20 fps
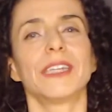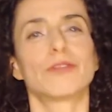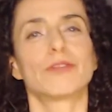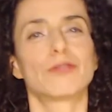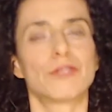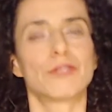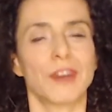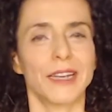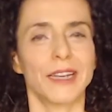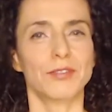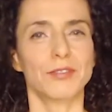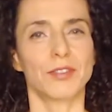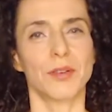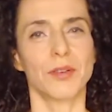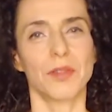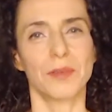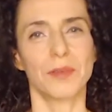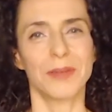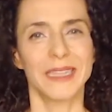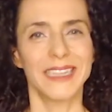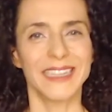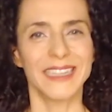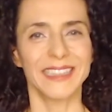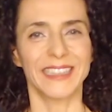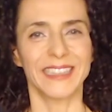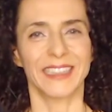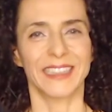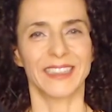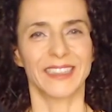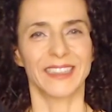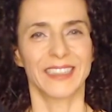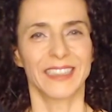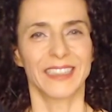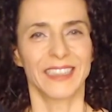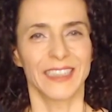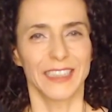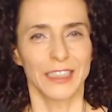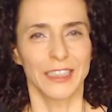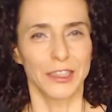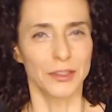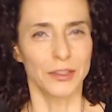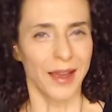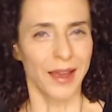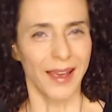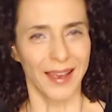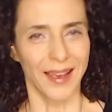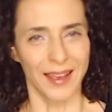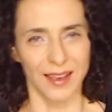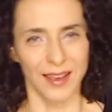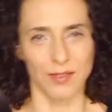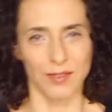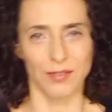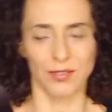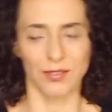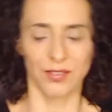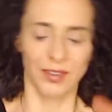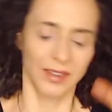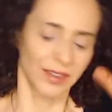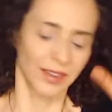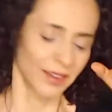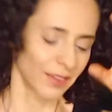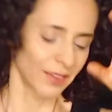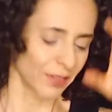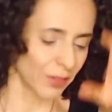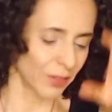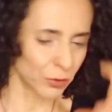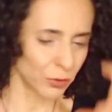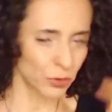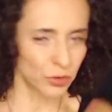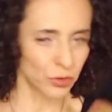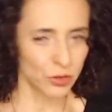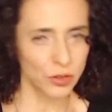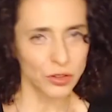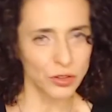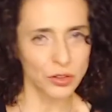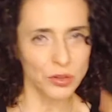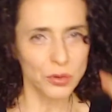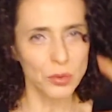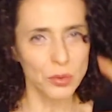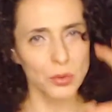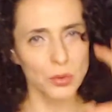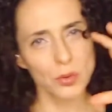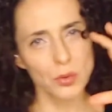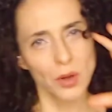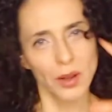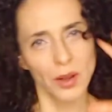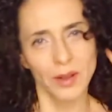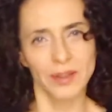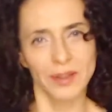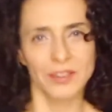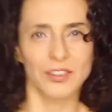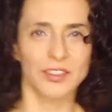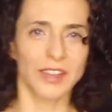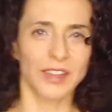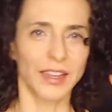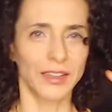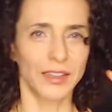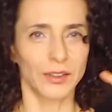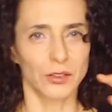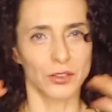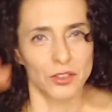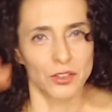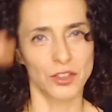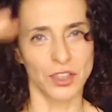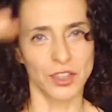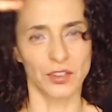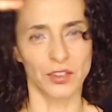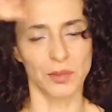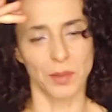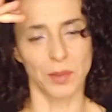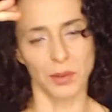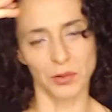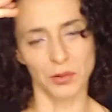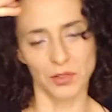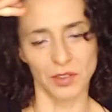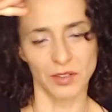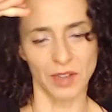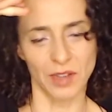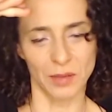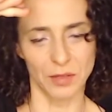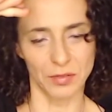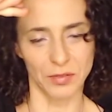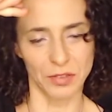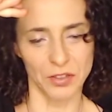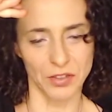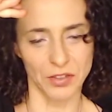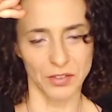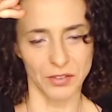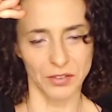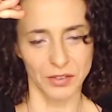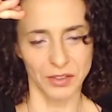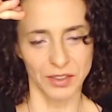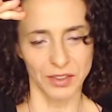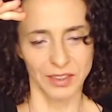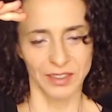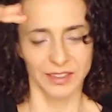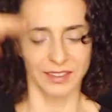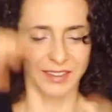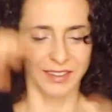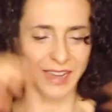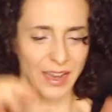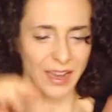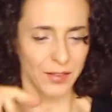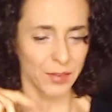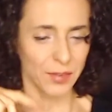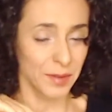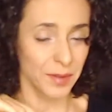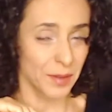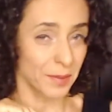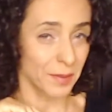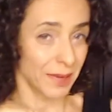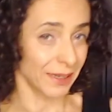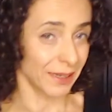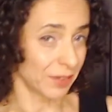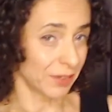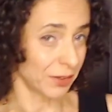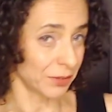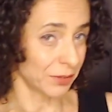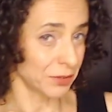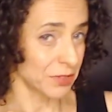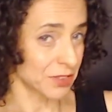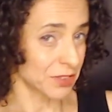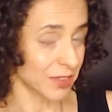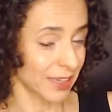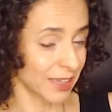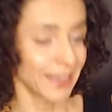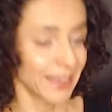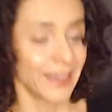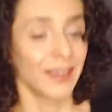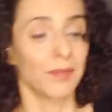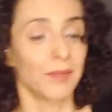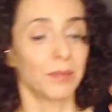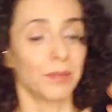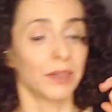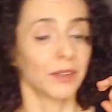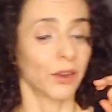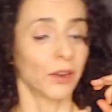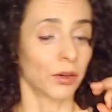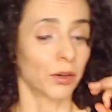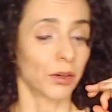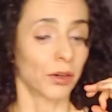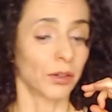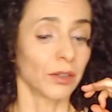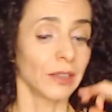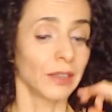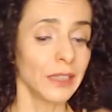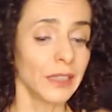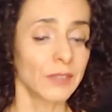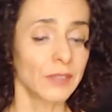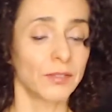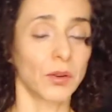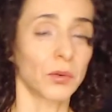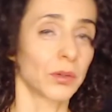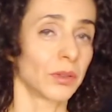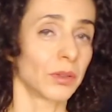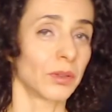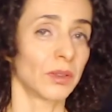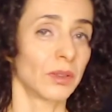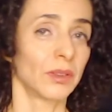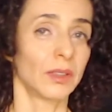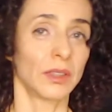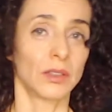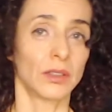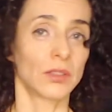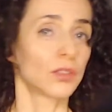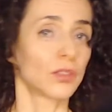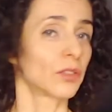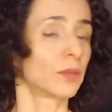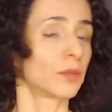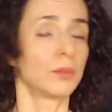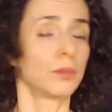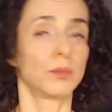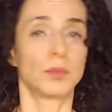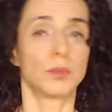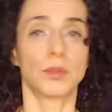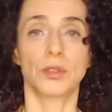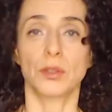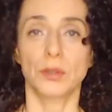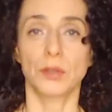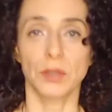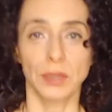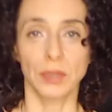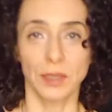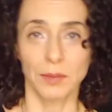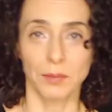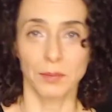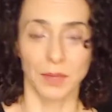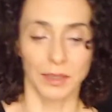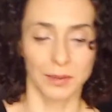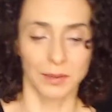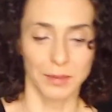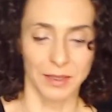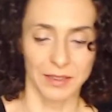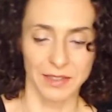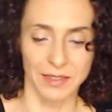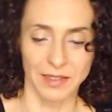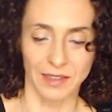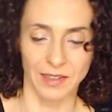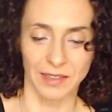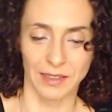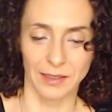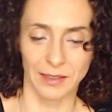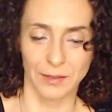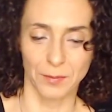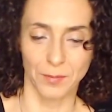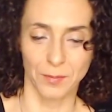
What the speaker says: right from the beginning, you have those 2 scales juxtaposed on top of each other. You have them in the background, but her lead vocal is purely minor pentatonic.